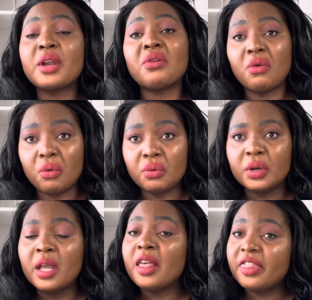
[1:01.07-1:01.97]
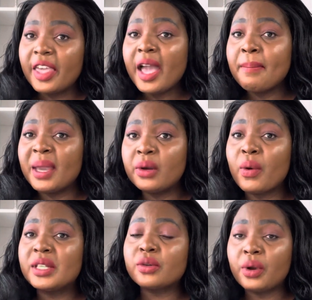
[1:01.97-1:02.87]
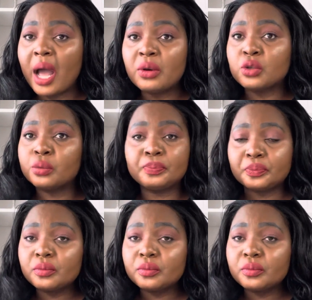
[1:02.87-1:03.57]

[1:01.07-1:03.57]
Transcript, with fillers: No. There are many ways on how to